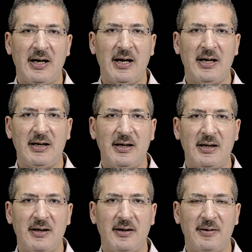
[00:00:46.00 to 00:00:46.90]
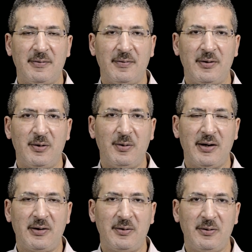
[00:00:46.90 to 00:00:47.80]
And the way
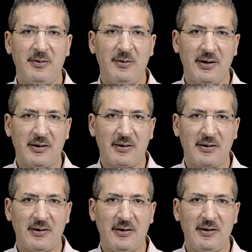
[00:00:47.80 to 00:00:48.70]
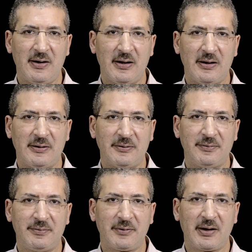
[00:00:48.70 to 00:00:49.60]
to do it in
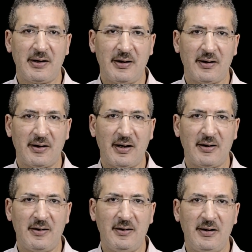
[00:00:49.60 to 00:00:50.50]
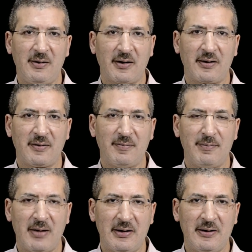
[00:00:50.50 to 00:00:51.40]
a clear and direct
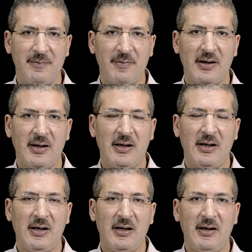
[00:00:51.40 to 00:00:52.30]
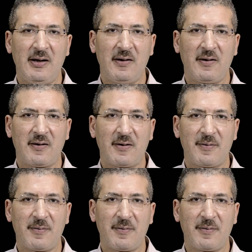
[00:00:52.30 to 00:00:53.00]
manner is